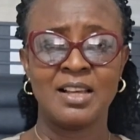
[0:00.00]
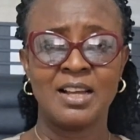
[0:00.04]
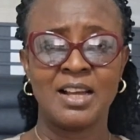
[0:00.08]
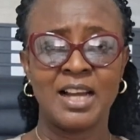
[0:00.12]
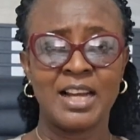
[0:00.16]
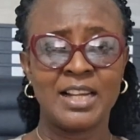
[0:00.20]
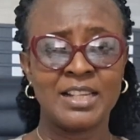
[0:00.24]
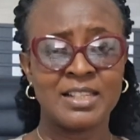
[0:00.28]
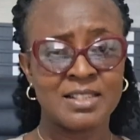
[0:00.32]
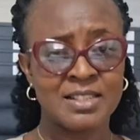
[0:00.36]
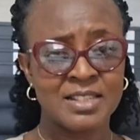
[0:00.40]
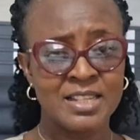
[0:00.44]

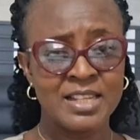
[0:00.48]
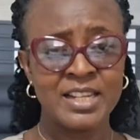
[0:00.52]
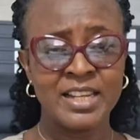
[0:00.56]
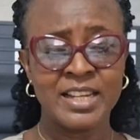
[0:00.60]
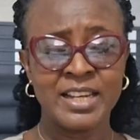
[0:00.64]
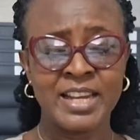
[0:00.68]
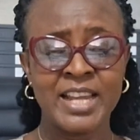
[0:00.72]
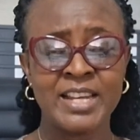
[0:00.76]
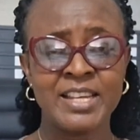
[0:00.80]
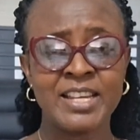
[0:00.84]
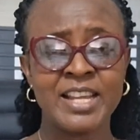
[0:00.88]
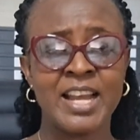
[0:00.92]
And still
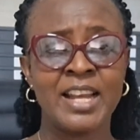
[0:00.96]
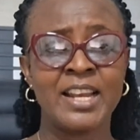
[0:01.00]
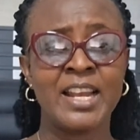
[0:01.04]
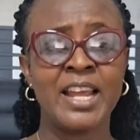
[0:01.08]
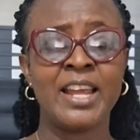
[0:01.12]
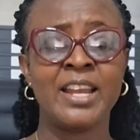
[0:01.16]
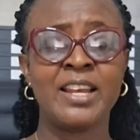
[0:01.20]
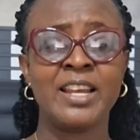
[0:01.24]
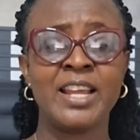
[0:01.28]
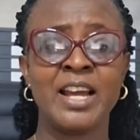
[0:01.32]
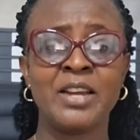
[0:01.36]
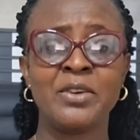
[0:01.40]
in
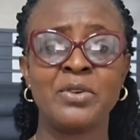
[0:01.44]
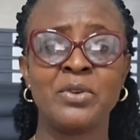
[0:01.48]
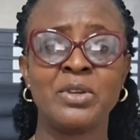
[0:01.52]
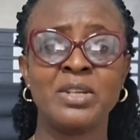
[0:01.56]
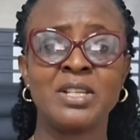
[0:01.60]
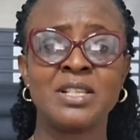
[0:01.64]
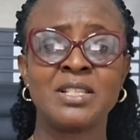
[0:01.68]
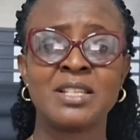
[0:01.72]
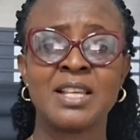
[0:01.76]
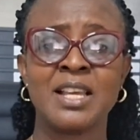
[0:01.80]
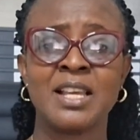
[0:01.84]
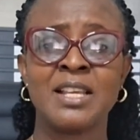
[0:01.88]
early
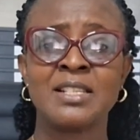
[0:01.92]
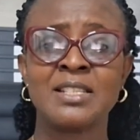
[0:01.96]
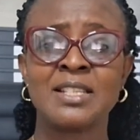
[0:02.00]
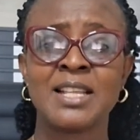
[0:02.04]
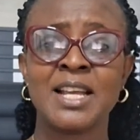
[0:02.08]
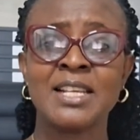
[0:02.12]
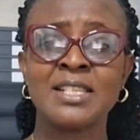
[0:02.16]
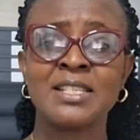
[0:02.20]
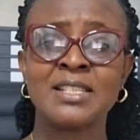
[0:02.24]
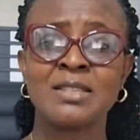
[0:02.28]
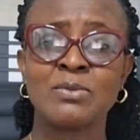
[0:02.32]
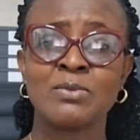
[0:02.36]
adolescence,
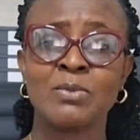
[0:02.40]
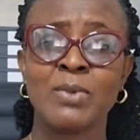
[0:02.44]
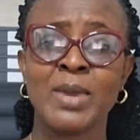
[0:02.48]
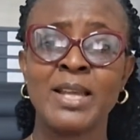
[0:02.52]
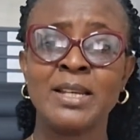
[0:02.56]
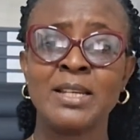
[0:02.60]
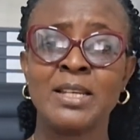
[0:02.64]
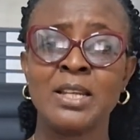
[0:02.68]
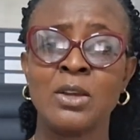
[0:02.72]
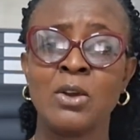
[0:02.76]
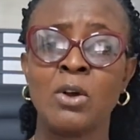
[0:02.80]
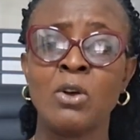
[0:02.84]
that's
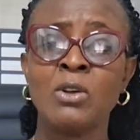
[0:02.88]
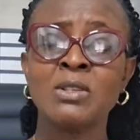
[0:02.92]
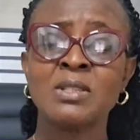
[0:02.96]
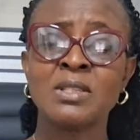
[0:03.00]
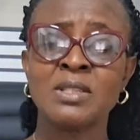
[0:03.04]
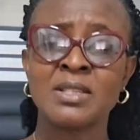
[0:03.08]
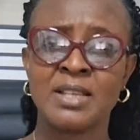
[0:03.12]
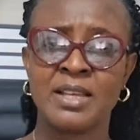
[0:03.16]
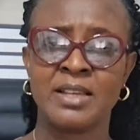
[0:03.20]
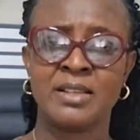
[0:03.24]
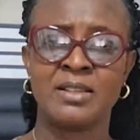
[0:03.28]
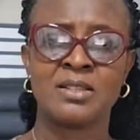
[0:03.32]
when the
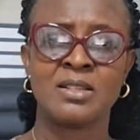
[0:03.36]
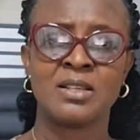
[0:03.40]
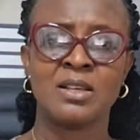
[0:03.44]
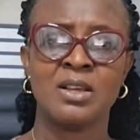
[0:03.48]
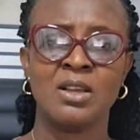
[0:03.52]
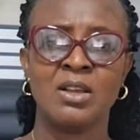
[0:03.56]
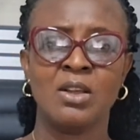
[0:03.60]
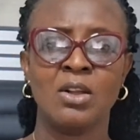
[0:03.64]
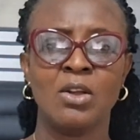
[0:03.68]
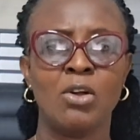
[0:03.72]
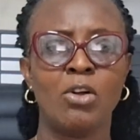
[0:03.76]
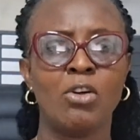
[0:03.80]
onset
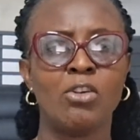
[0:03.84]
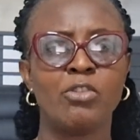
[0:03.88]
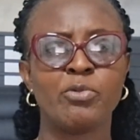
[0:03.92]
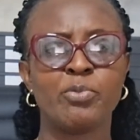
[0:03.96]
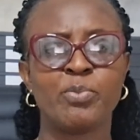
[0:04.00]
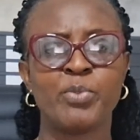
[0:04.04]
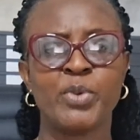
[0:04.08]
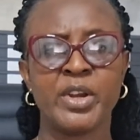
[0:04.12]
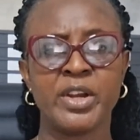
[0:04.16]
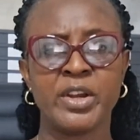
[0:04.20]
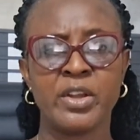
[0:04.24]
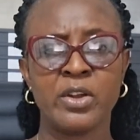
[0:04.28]
of
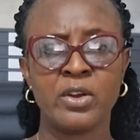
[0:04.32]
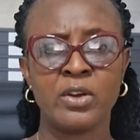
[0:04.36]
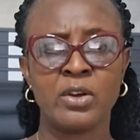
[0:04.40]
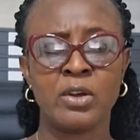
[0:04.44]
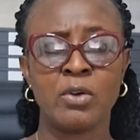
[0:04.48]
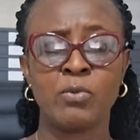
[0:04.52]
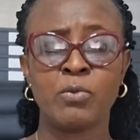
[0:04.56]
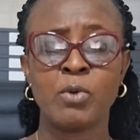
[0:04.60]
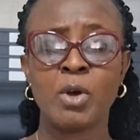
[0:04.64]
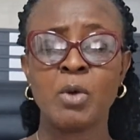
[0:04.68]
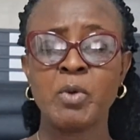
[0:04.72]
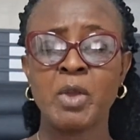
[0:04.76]

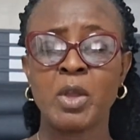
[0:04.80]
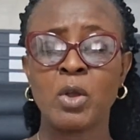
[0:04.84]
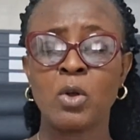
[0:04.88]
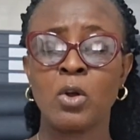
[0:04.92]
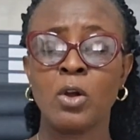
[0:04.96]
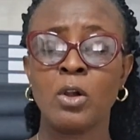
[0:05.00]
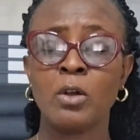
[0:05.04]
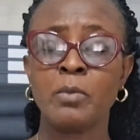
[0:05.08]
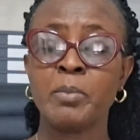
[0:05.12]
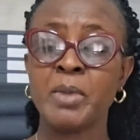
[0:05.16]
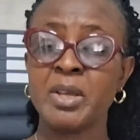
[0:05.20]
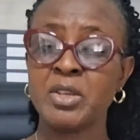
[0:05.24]
what we
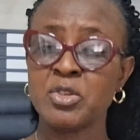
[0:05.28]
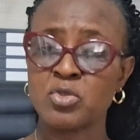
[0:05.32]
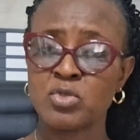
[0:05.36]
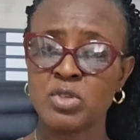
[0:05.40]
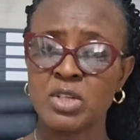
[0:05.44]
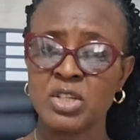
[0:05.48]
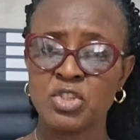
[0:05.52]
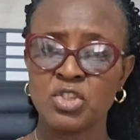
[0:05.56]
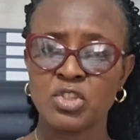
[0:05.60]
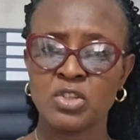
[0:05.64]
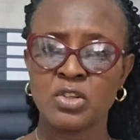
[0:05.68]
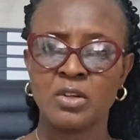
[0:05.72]
call
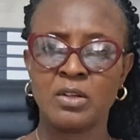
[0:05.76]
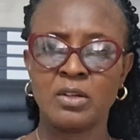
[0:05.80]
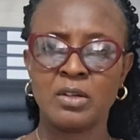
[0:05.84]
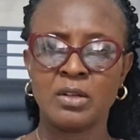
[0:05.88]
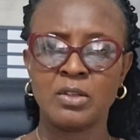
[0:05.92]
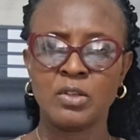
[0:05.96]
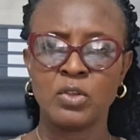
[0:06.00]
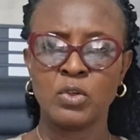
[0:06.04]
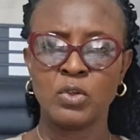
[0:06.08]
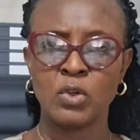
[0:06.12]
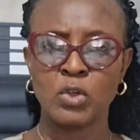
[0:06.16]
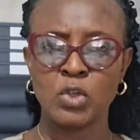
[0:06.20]
menstruation,
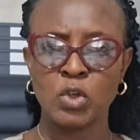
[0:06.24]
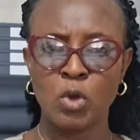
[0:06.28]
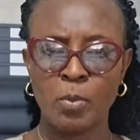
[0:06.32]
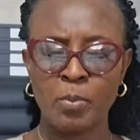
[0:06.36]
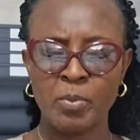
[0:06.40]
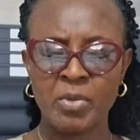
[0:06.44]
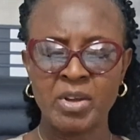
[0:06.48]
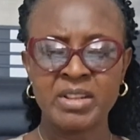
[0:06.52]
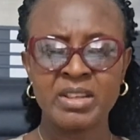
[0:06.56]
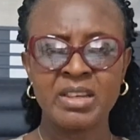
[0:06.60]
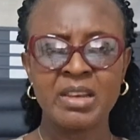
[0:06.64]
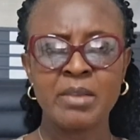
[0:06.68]
your
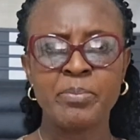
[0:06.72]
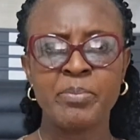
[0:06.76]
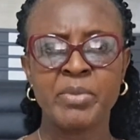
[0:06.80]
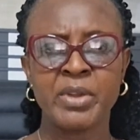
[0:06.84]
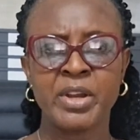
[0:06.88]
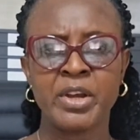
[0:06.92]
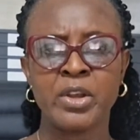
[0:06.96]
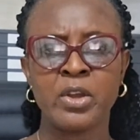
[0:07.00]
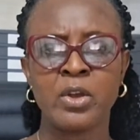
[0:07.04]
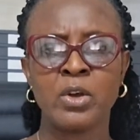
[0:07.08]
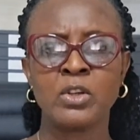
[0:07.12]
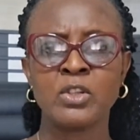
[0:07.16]
monthly
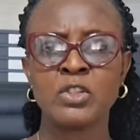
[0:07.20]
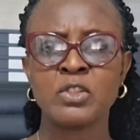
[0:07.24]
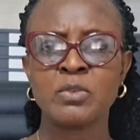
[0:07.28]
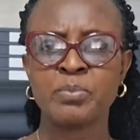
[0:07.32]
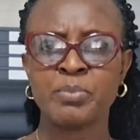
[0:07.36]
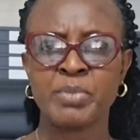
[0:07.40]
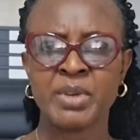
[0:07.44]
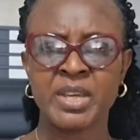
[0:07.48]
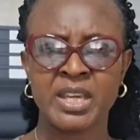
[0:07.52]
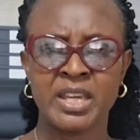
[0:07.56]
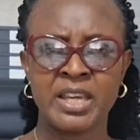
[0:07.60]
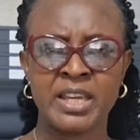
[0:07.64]
period
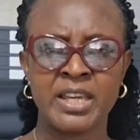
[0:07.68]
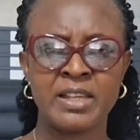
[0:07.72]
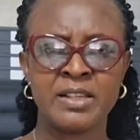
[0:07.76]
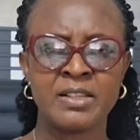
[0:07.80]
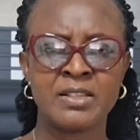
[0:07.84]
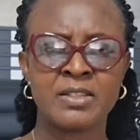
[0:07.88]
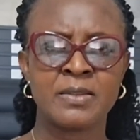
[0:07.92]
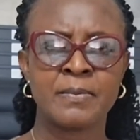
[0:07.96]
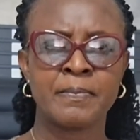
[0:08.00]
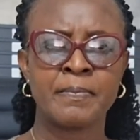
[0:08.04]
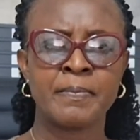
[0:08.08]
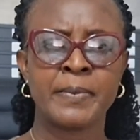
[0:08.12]

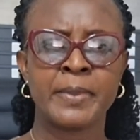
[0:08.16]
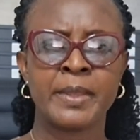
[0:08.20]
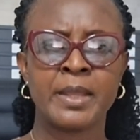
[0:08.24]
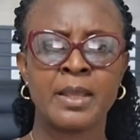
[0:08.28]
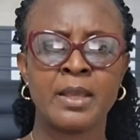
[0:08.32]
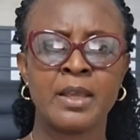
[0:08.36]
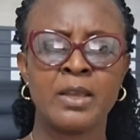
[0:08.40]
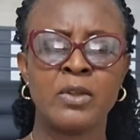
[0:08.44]
begins.